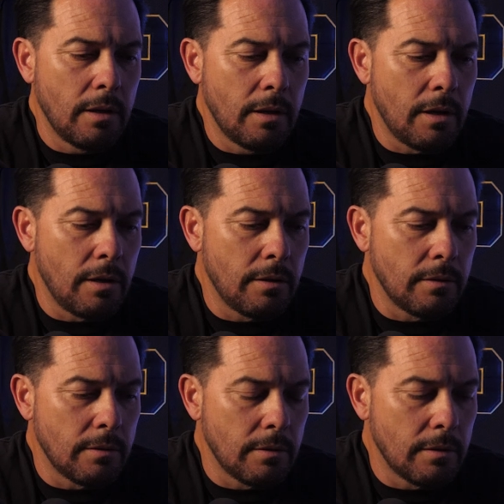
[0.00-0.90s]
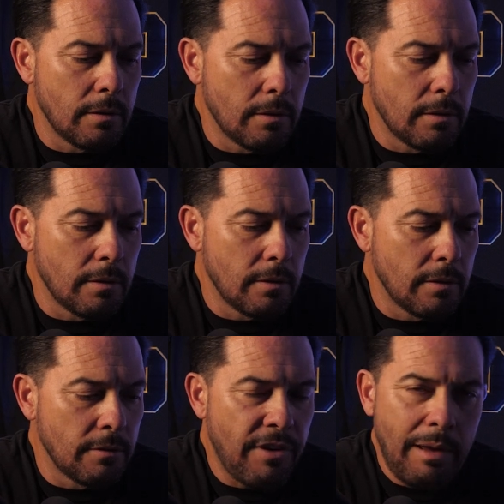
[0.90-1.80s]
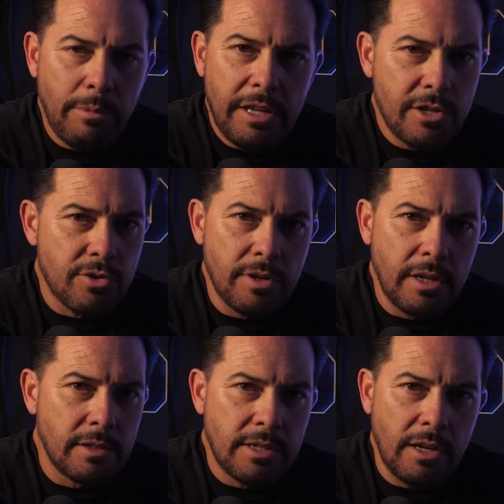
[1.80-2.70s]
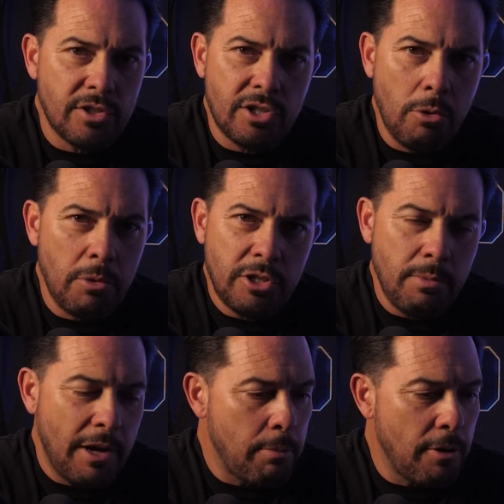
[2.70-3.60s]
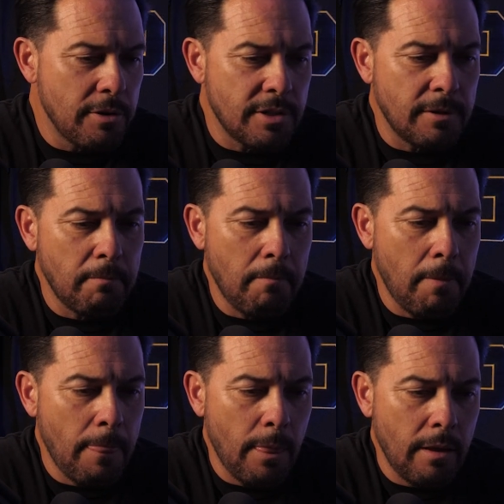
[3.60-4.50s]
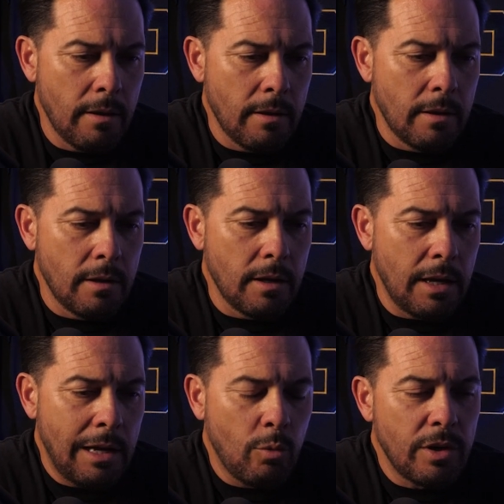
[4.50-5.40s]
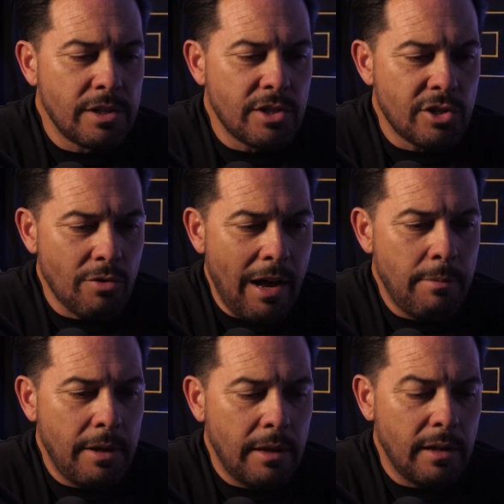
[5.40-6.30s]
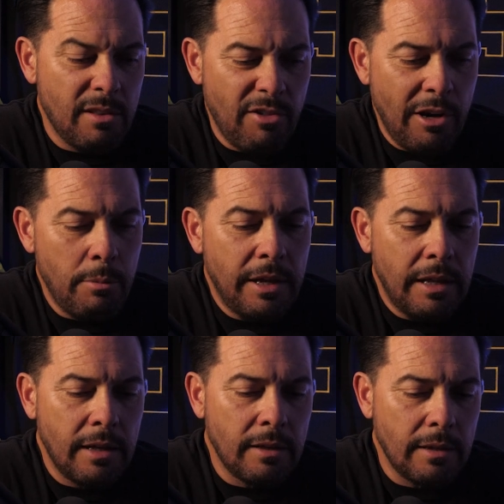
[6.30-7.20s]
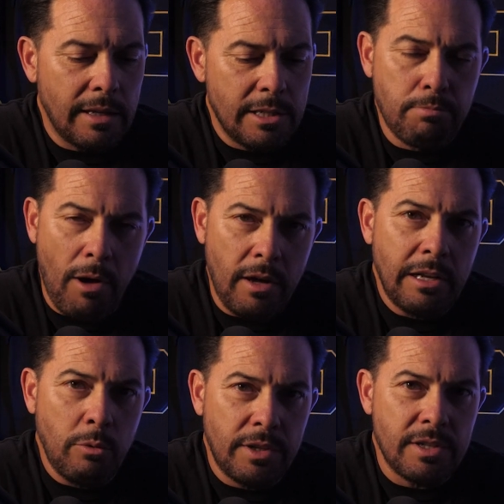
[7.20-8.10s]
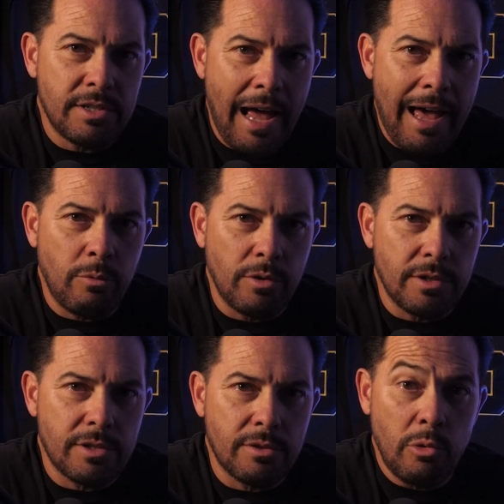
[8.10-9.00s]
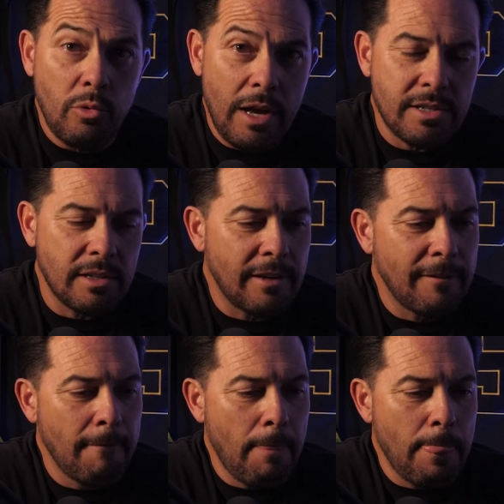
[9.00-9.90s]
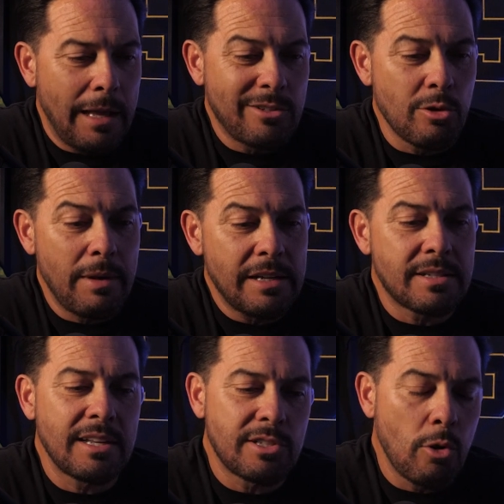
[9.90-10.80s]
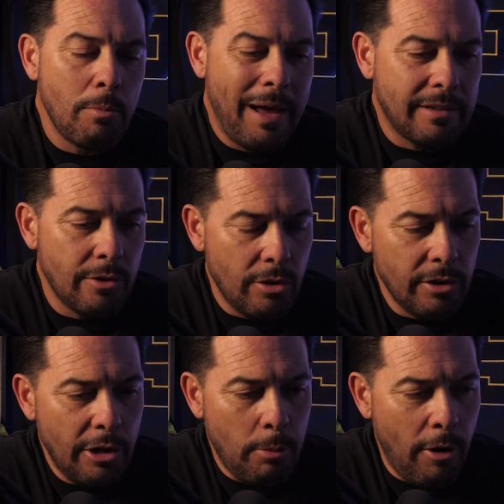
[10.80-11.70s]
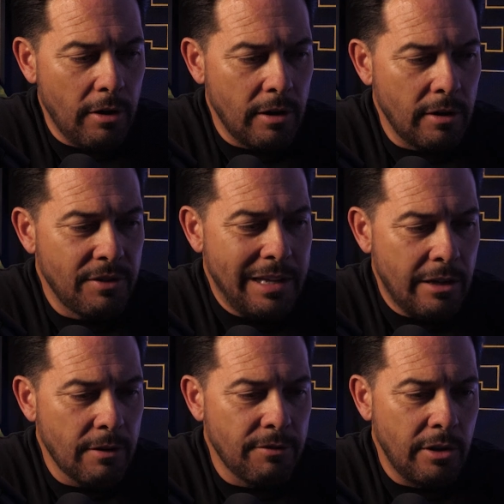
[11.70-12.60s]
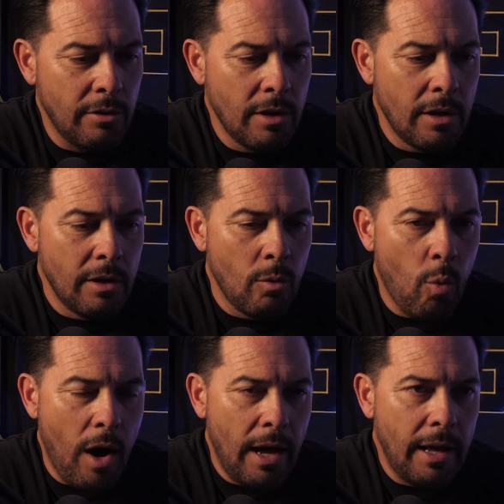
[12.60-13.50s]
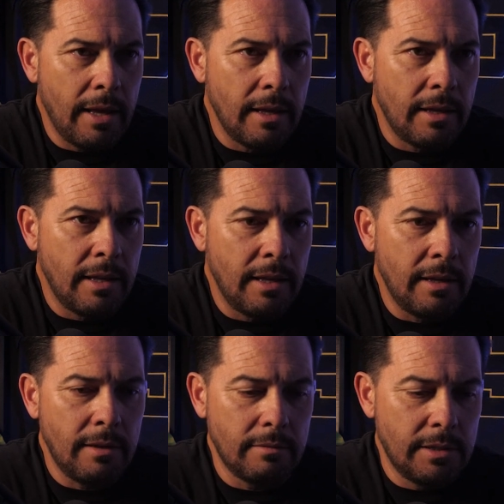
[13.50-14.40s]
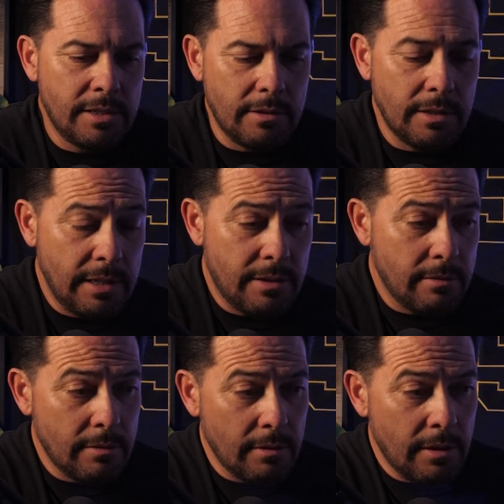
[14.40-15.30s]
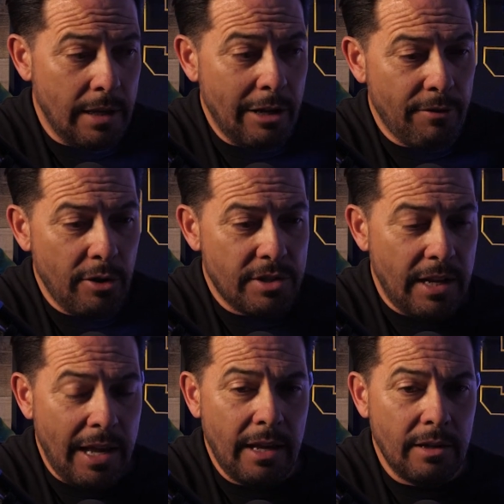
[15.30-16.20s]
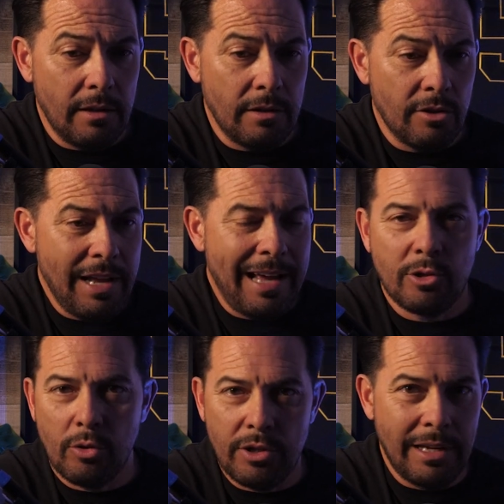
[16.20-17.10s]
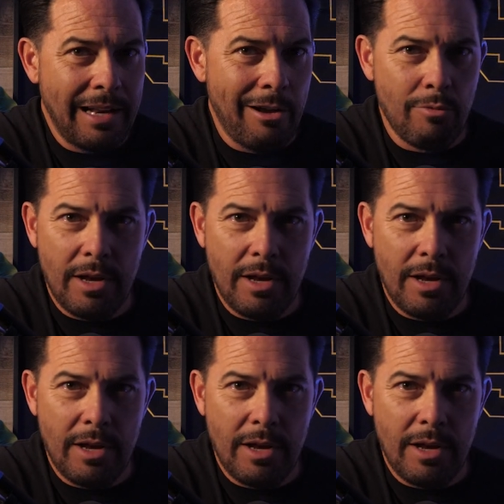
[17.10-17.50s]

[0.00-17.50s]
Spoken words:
You know, family history tells so much about a person. And what he's describing in the very beginning, like his bonding with his dad, was through wrestling. And so it makes sense going back to the earlier part of the interview why he is, because the interviewer said, hey, your dad told you get out of